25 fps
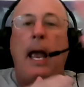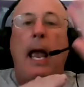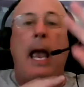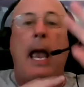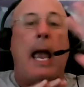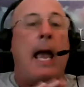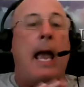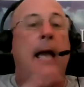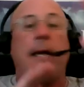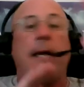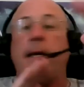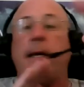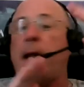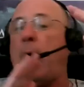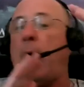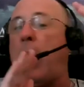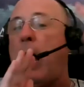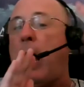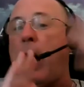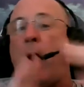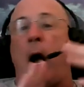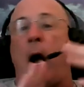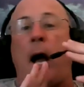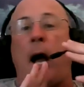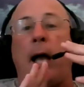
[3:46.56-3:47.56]
and
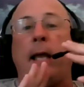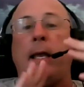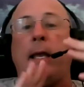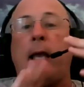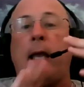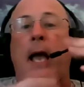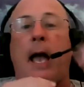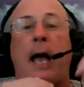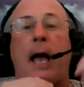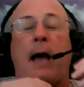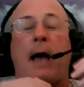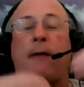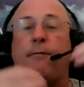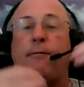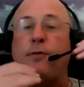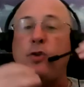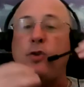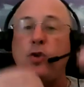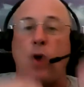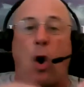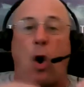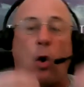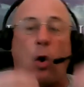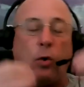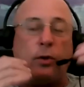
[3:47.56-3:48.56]
I have
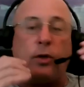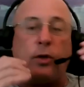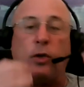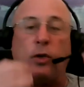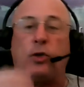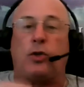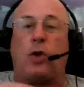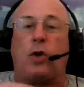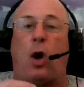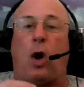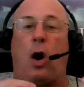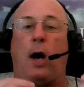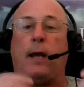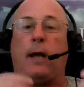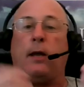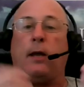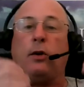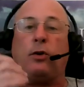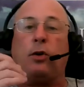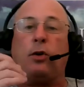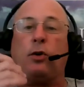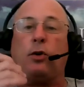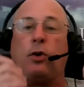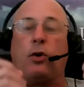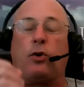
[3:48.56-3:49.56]
no desire
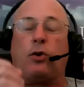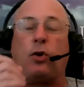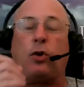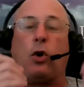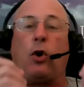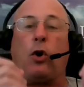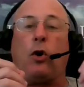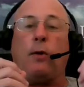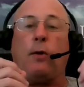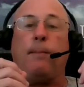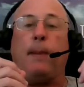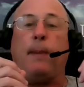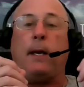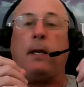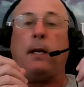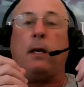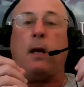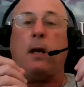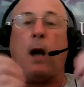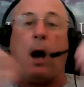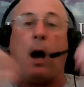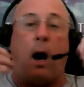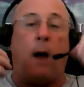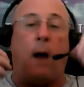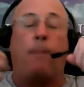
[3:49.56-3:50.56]
to
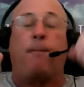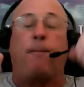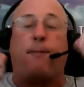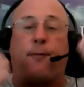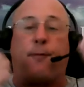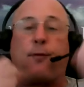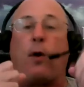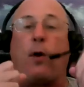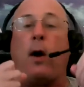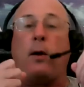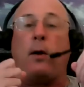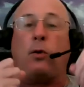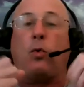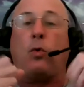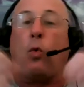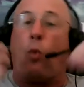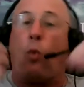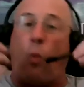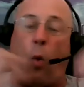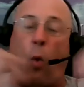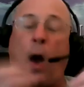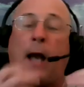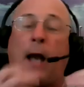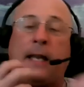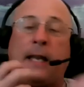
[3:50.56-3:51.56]
determine upfront
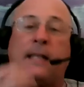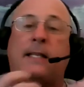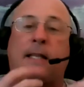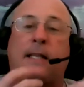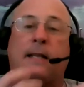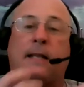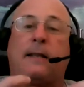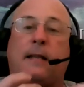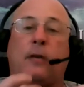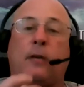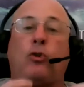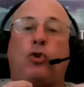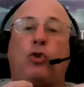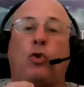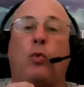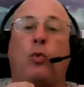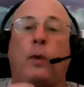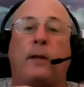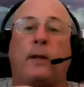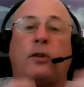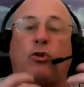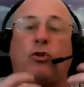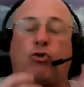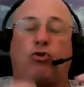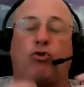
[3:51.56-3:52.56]
what is the tissue
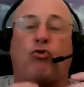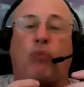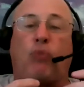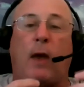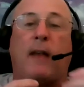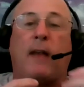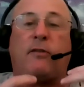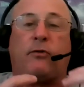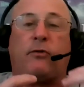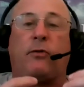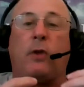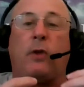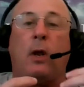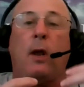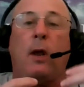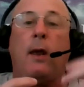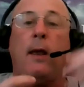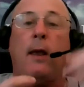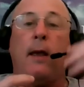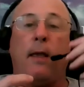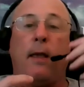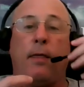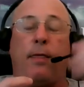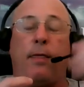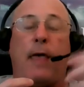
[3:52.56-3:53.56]
in distress
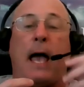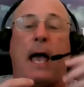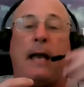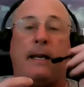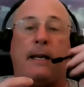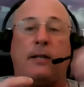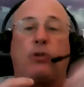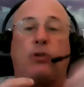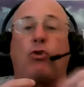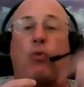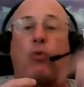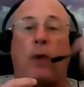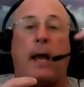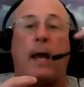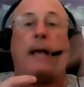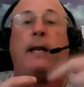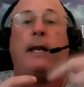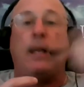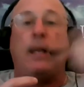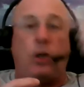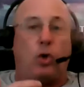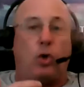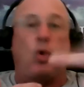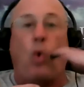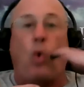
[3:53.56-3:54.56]
that is
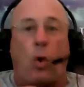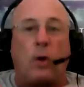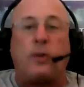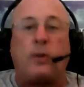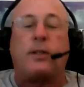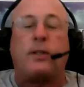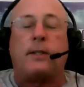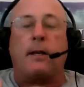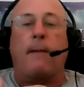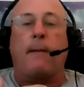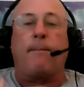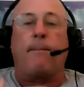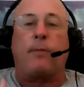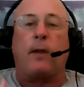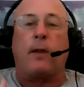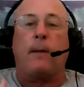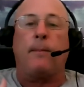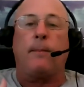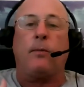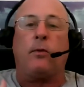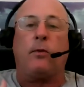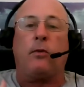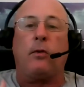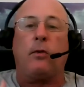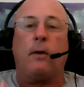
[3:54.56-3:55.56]
creating your
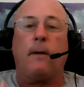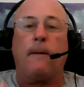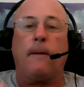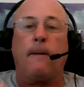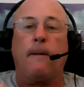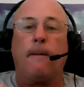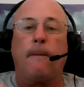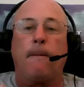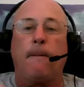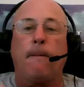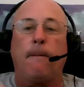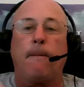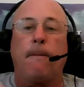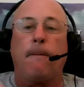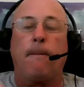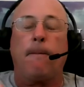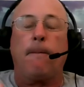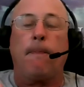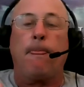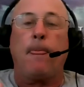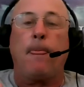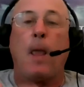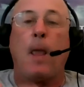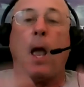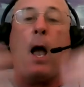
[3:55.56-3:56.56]
symptoms.
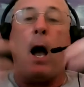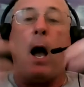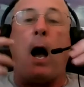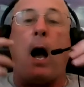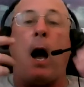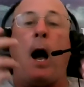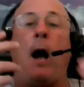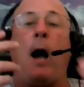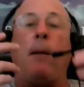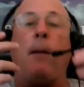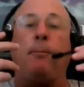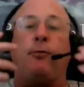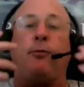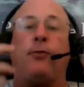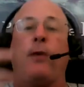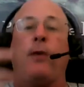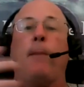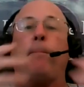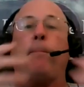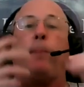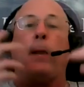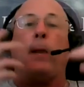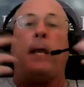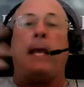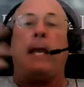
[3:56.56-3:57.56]
I'm
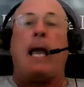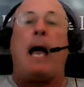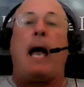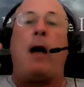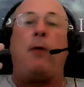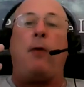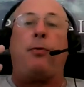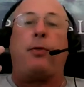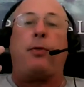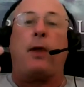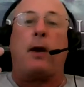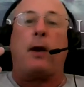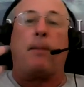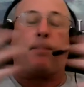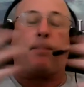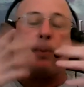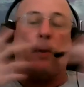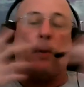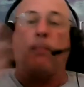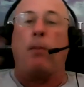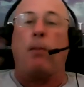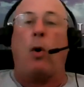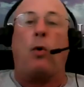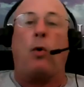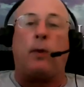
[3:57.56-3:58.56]
simply out there
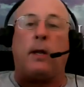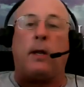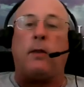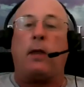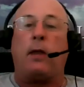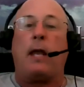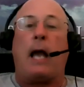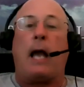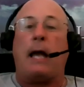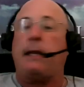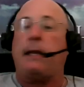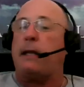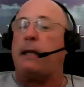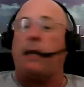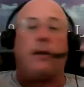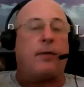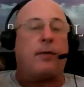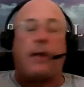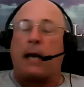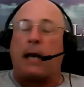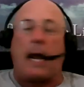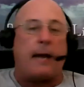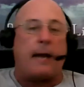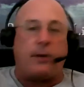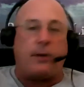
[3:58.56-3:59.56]
promoting the idea
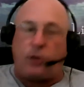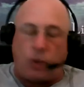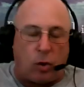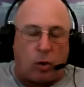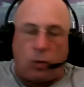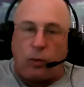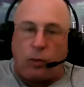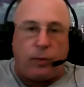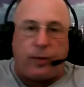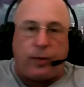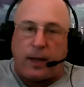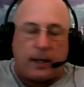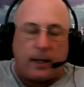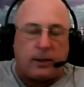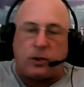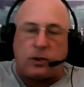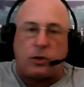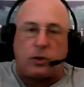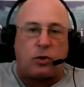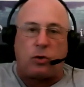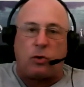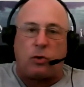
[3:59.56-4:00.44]
that I do this